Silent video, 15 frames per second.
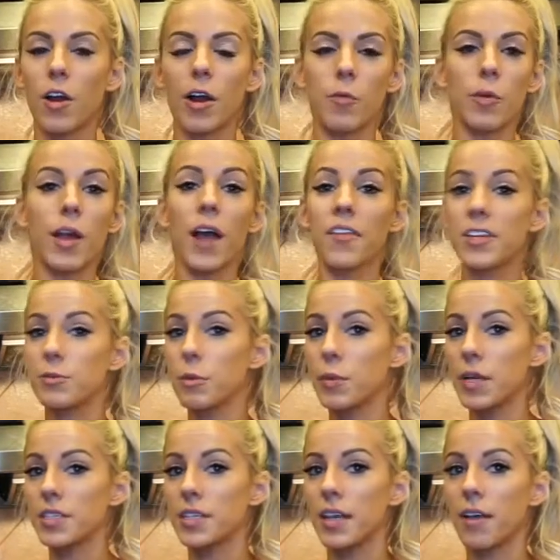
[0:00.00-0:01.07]
All right, we got the sweet
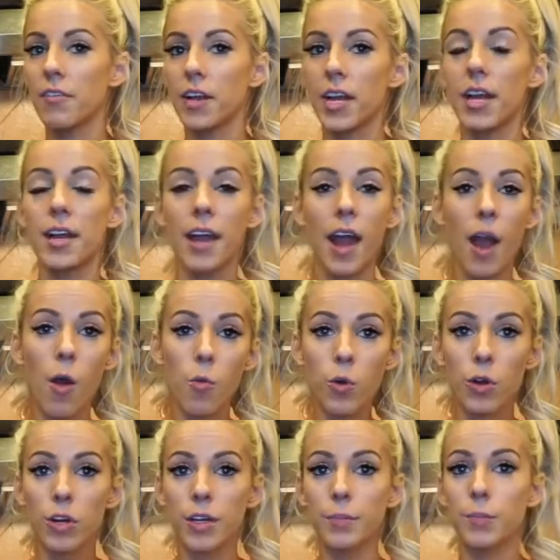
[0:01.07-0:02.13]
potatoes in the oven. Now
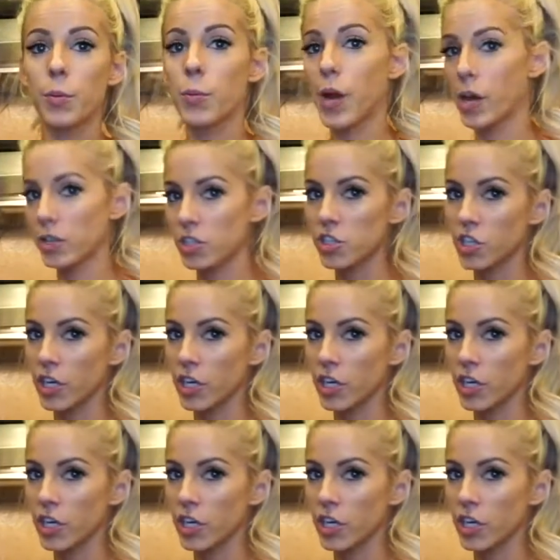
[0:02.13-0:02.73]
we're preparing a